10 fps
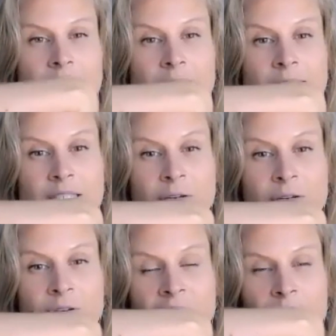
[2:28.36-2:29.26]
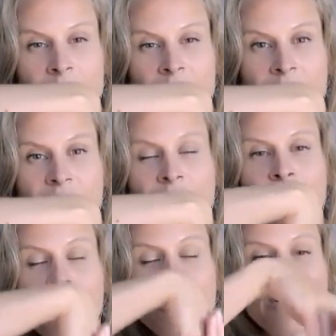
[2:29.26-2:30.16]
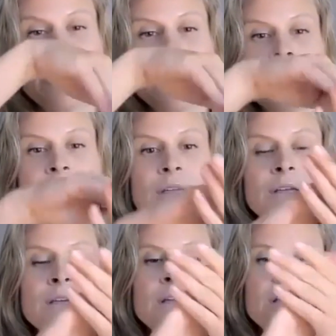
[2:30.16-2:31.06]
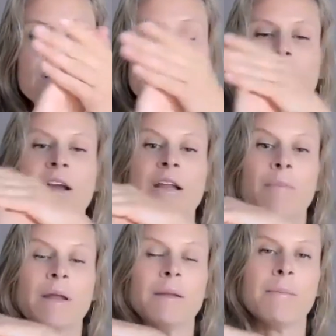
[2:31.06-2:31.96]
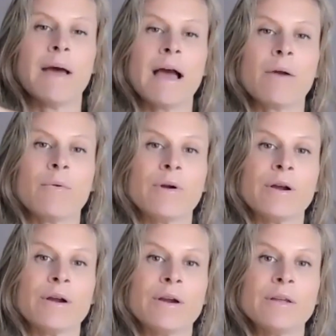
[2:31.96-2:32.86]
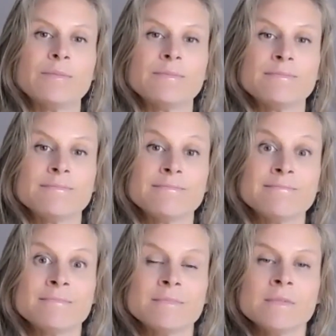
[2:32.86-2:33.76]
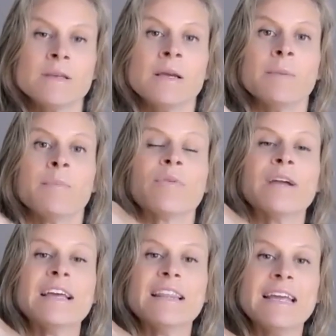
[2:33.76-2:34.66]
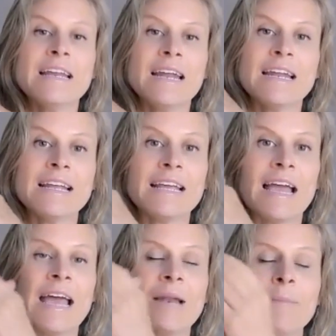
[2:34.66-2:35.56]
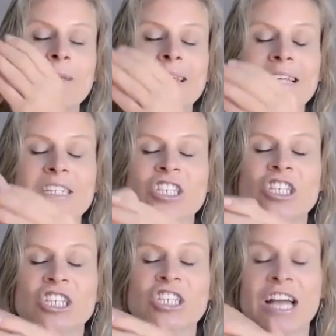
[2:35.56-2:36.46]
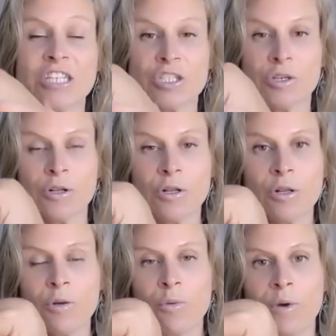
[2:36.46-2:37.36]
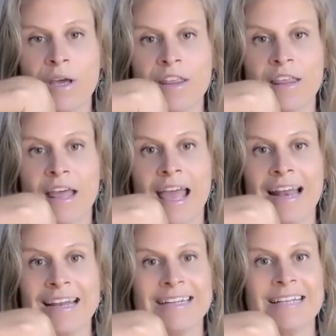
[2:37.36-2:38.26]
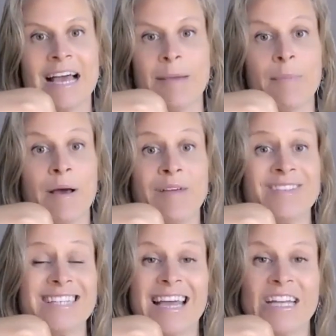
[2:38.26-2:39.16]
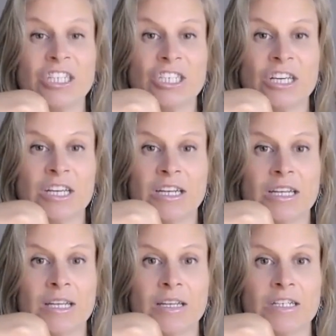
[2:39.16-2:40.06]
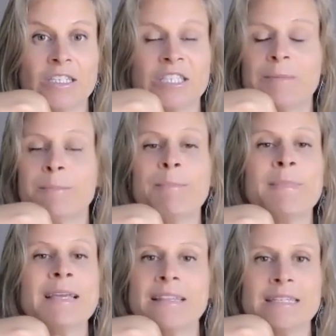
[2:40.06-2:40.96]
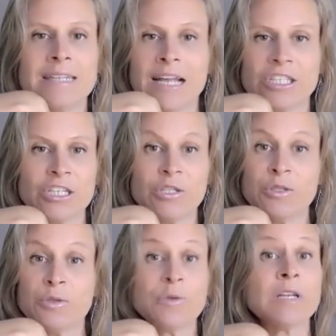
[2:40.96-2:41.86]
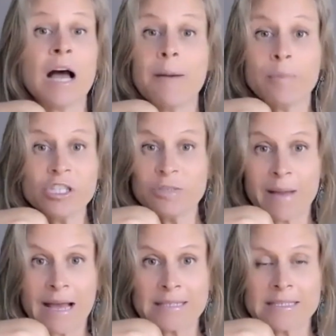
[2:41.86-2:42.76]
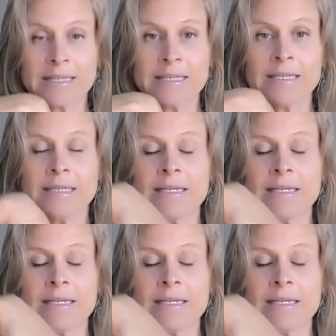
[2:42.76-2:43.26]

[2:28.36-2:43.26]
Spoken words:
So we're going to bend it forward, and you're going to bend it backward. Breathing, and again, being gentle with any type of tension. Just meet the tension. Do not push past it.